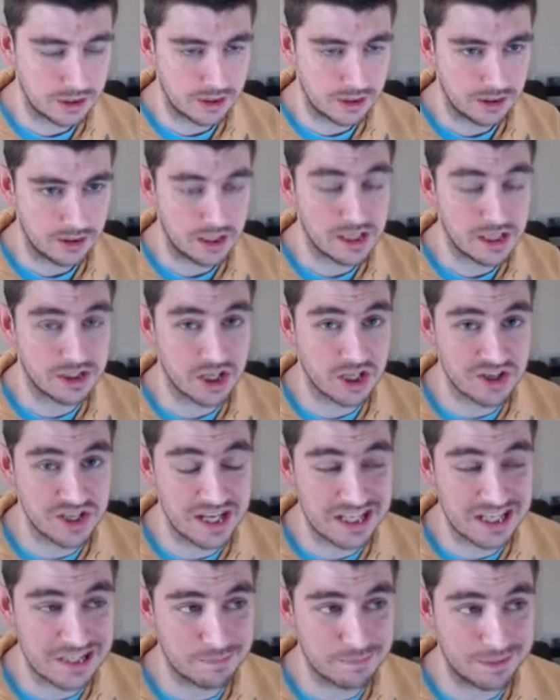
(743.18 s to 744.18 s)
It doesn't
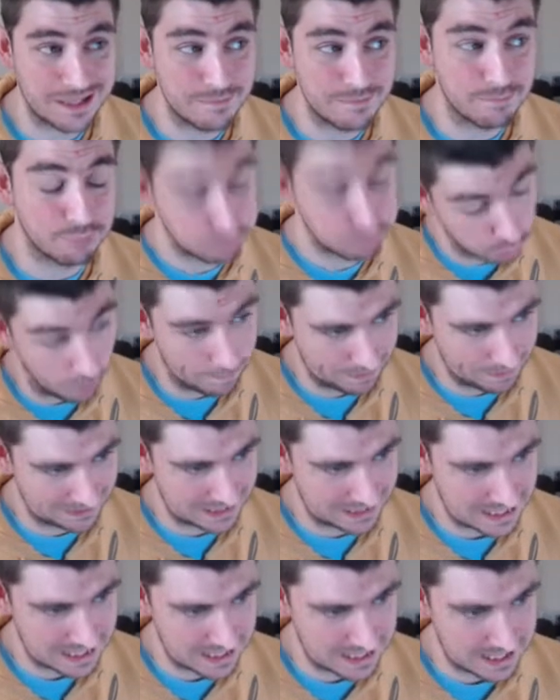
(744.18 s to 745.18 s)
explain properly
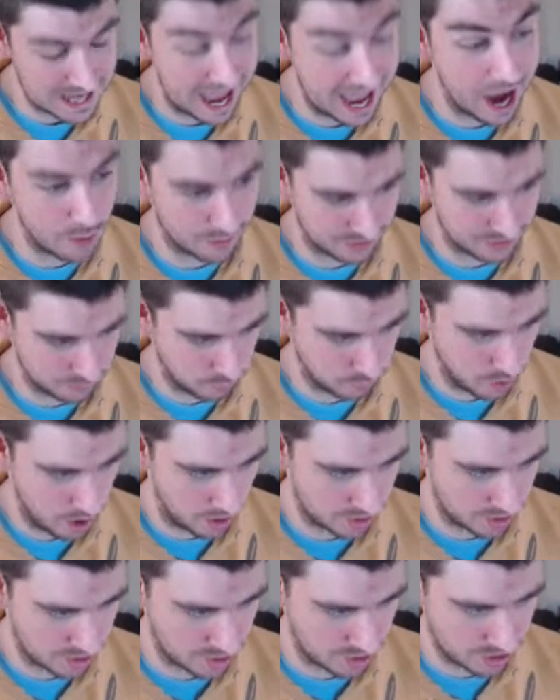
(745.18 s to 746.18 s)
how it
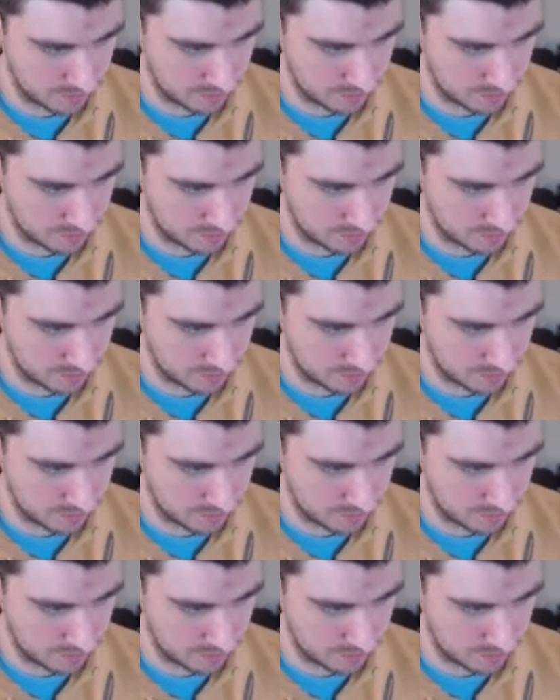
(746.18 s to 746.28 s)
works.